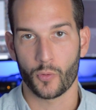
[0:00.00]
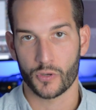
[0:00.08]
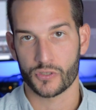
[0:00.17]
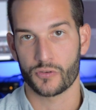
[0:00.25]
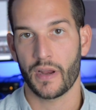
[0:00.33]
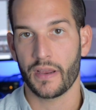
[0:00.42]
more
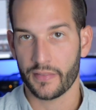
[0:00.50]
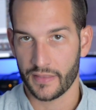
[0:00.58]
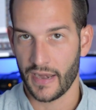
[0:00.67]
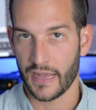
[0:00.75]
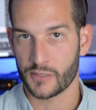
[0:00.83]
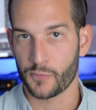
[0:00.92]
strength
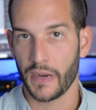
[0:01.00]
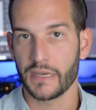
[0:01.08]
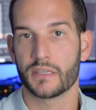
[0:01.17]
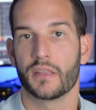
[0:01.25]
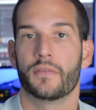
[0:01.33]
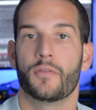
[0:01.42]
and adds
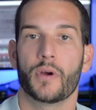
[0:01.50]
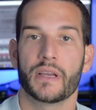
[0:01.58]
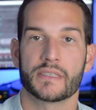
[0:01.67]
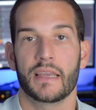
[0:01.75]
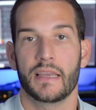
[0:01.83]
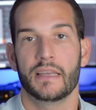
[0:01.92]
weight to the
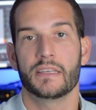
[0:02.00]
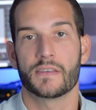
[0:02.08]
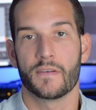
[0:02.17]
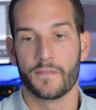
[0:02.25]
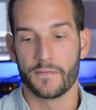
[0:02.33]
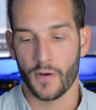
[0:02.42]
voice is
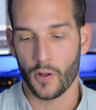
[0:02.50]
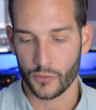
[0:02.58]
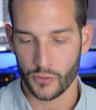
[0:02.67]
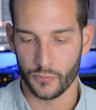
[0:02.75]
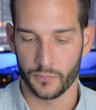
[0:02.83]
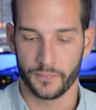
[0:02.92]

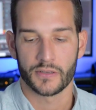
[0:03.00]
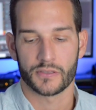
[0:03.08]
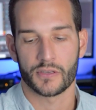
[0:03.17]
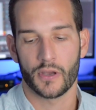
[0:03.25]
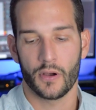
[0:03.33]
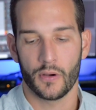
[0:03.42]
volume.
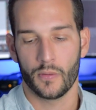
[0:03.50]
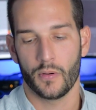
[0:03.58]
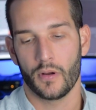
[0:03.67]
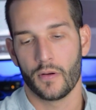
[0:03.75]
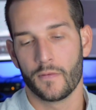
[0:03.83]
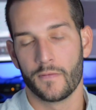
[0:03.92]

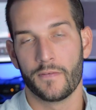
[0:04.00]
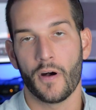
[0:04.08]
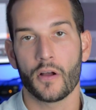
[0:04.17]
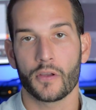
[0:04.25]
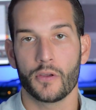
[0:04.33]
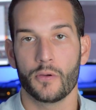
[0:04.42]
So
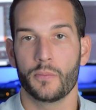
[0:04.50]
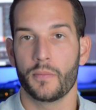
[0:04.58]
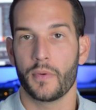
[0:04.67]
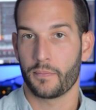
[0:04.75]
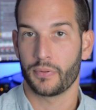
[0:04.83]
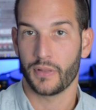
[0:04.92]
volume
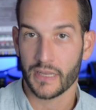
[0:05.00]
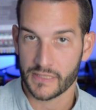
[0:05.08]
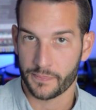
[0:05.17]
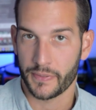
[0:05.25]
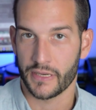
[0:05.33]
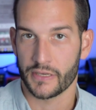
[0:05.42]
plus
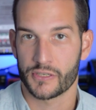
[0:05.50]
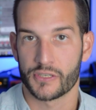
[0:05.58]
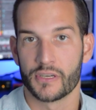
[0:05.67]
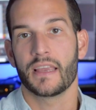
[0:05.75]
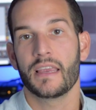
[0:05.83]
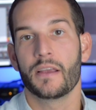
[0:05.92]

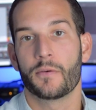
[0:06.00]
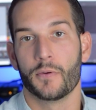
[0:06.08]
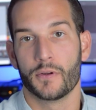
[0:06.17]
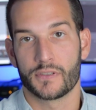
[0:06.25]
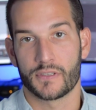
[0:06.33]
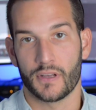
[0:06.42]
pitch
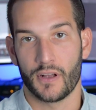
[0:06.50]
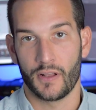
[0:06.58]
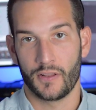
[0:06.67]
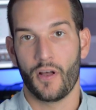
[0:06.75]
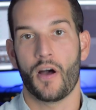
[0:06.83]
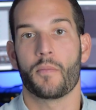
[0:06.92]
equals a
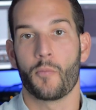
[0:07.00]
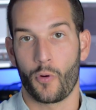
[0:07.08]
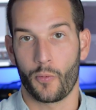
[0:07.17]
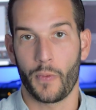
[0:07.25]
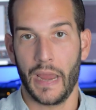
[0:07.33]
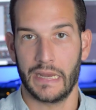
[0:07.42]
lot
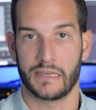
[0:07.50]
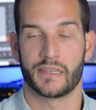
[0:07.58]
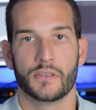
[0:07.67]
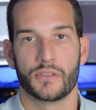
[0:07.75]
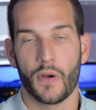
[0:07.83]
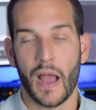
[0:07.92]
more weight.
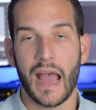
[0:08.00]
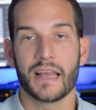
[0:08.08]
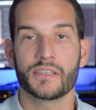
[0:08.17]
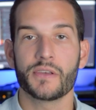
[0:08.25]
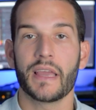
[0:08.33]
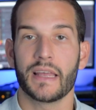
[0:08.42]
So
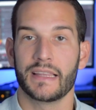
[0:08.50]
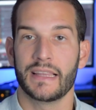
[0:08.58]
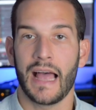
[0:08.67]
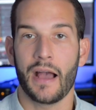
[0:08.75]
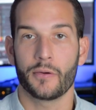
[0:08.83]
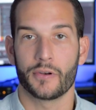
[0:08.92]
as you get
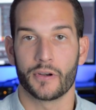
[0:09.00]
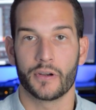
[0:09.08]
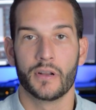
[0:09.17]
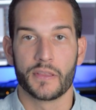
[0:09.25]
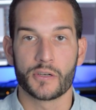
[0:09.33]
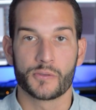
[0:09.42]

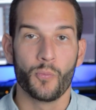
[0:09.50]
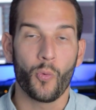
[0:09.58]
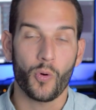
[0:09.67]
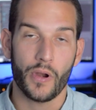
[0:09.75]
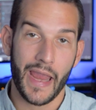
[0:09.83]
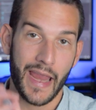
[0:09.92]
louder, there's
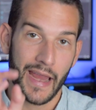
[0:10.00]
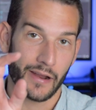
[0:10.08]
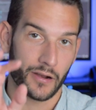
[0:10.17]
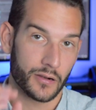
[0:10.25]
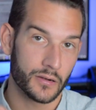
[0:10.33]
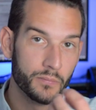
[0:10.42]
more
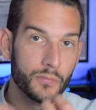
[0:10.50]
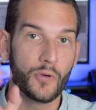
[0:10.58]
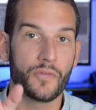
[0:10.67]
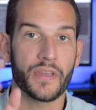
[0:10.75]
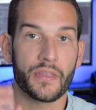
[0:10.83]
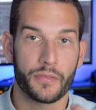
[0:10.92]
air
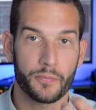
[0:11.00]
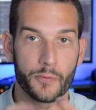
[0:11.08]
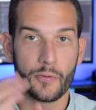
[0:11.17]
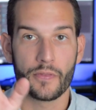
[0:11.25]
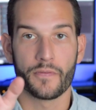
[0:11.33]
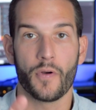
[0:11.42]
moving
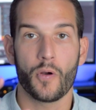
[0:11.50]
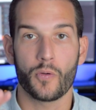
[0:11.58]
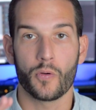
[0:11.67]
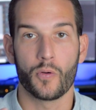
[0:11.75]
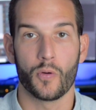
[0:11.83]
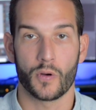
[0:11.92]
through the
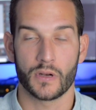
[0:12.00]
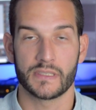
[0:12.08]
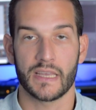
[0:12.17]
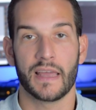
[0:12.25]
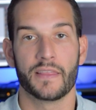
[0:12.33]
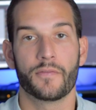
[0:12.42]
vocal cords,
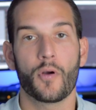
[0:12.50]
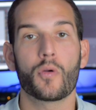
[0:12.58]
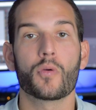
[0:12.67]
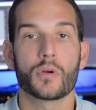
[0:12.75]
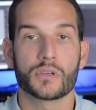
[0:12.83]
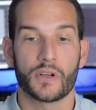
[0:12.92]
and the
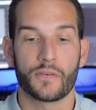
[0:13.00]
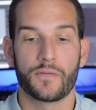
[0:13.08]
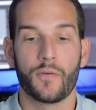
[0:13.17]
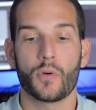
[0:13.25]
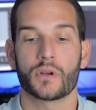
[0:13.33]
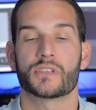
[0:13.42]
vocal cords are
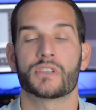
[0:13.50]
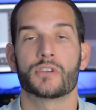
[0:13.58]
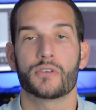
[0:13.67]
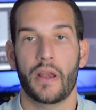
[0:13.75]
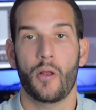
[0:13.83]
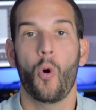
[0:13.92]
forced to
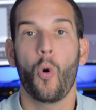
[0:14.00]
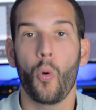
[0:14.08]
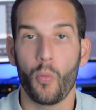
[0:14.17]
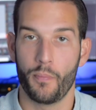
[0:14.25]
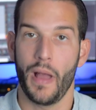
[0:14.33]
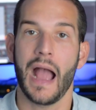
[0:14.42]
try to
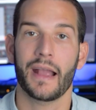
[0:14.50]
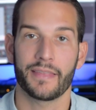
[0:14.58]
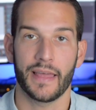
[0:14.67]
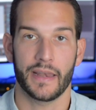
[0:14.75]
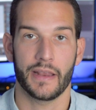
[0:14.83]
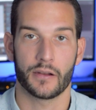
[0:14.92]
hold back
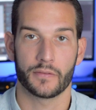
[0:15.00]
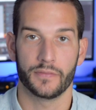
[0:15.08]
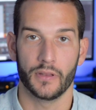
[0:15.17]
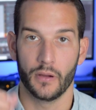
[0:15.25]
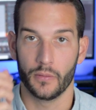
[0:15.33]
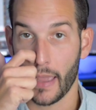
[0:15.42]
that
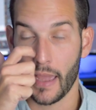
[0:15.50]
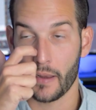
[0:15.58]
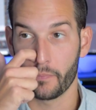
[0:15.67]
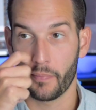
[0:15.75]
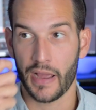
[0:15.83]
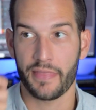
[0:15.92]
airflow.
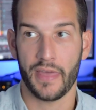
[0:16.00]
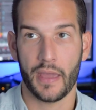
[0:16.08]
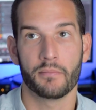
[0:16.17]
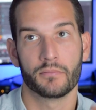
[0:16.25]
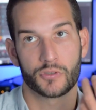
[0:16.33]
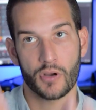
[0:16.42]
And by
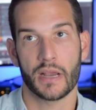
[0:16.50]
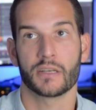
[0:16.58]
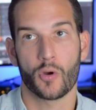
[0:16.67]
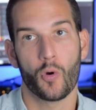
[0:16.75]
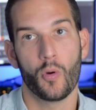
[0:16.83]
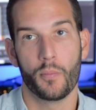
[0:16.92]
them trying
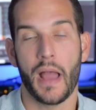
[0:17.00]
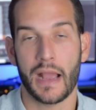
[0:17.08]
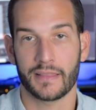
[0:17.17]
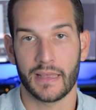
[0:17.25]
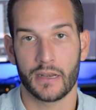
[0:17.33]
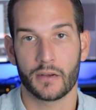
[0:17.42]
to hold
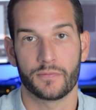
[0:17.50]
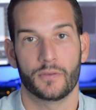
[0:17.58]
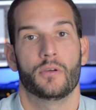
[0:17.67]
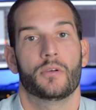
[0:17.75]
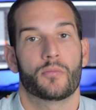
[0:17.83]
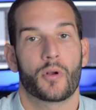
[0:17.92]
back that
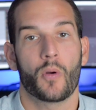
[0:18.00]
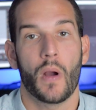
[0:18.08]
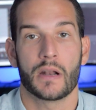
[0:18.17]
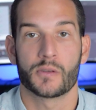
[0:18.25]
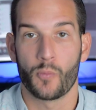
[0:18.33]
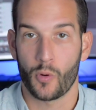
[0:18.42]
airflow, it
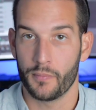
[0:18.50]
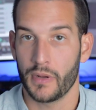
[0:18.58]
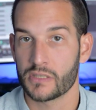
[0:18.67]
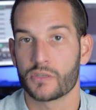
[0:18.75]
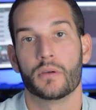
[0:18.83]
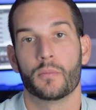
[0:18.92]
requires more
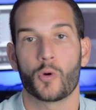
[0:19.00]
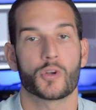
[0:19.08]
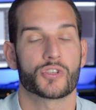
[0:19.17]
muscle and more